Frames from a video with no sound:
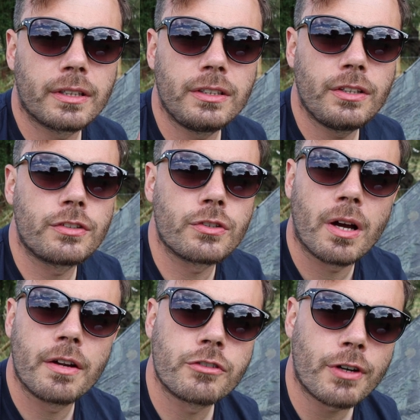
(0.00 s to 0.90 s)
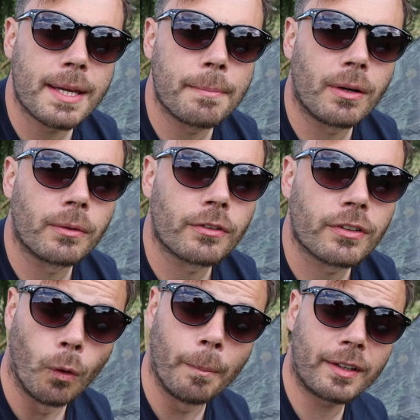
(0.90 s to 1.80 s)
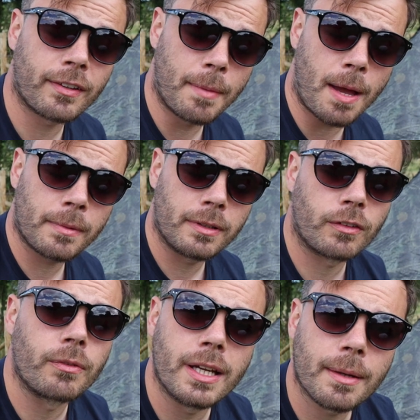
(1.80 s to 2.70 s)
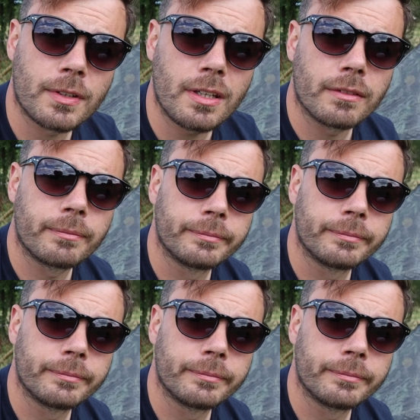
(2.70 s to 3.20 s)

can use your own trekking poles, or mix them up. It's really up to you.